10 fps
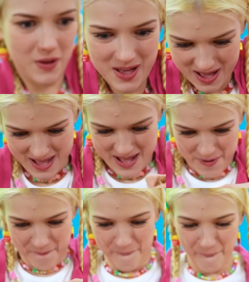Cookin' with
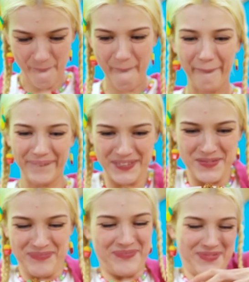Julie!
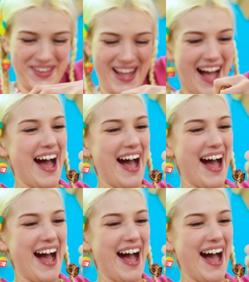Catchphrases!